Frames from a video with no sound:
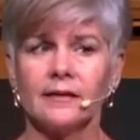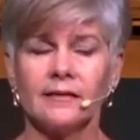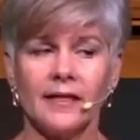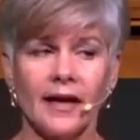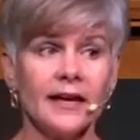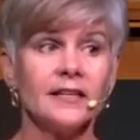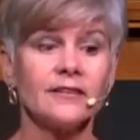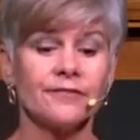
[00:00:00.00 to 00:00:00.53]

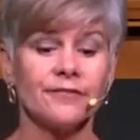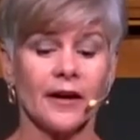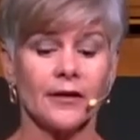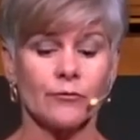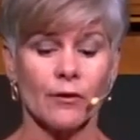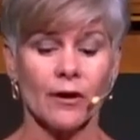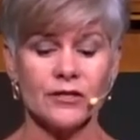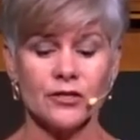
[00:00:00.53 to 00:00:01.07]
They
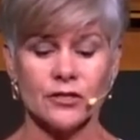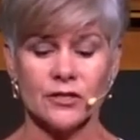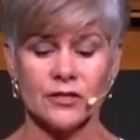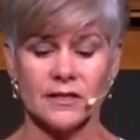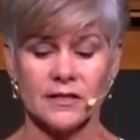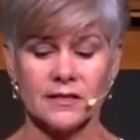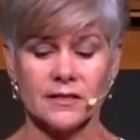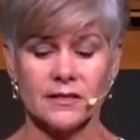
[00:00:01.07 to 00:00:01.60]
defined
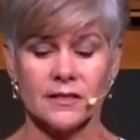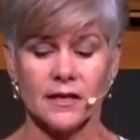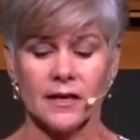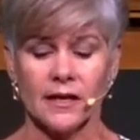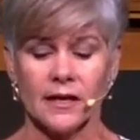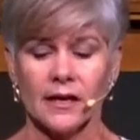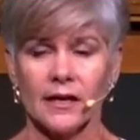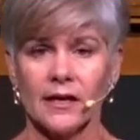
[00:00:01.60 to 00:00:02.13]
righteousness
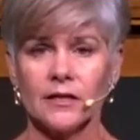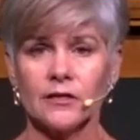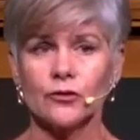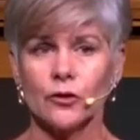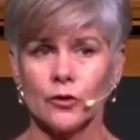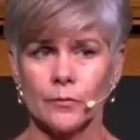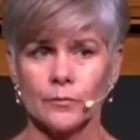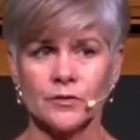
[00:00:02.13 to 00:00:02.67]
in
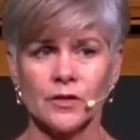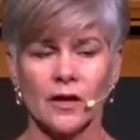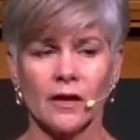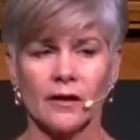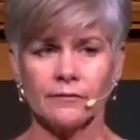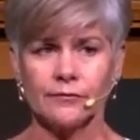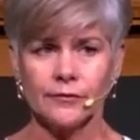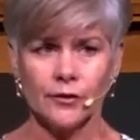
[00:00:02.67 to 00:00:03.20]
terms
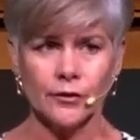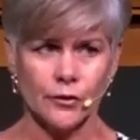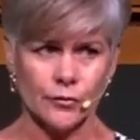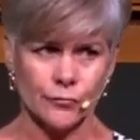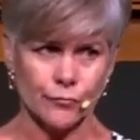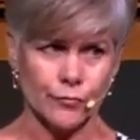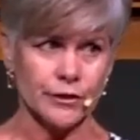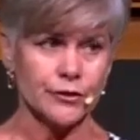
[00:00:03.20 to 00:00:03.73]
of
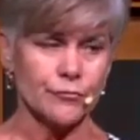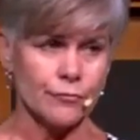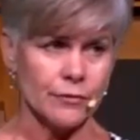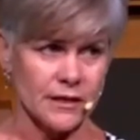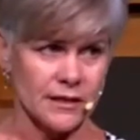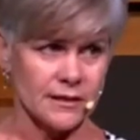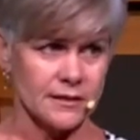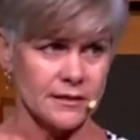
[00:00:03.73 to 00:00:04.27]

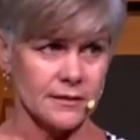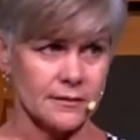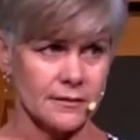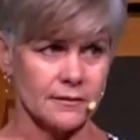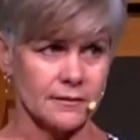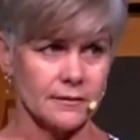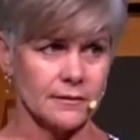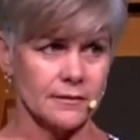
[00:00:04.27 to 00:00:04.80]
retreat,
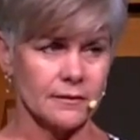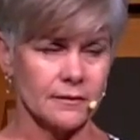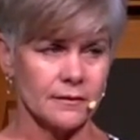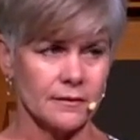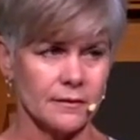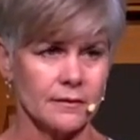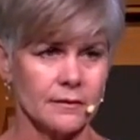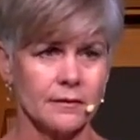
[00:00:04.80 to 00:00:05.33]

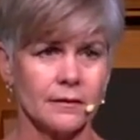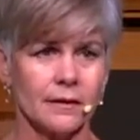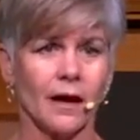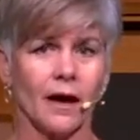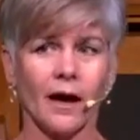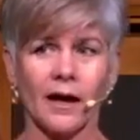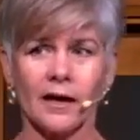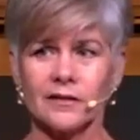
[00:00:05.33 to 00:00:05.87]

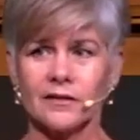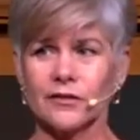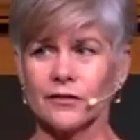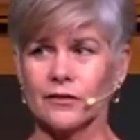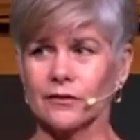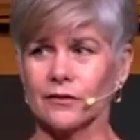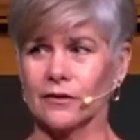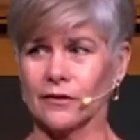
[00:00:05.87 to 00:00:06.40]

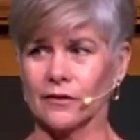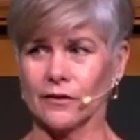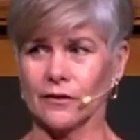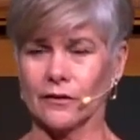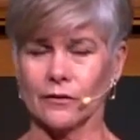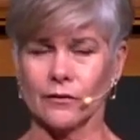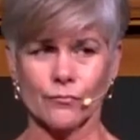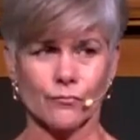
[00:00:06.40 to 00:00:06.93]
not
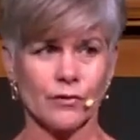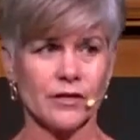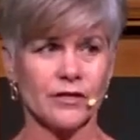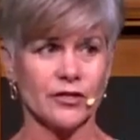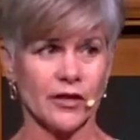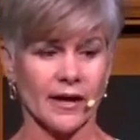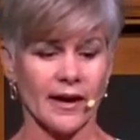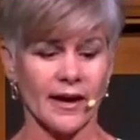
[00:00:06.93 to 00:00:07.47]

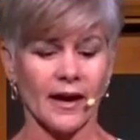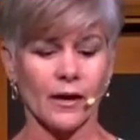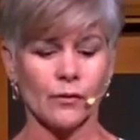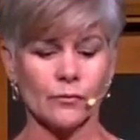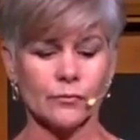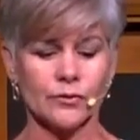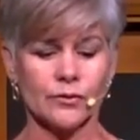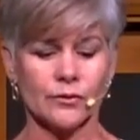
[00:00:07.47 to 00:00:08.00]
reaching
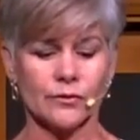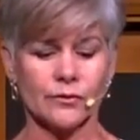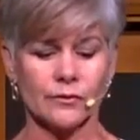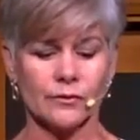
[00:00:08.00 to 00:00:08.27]
out.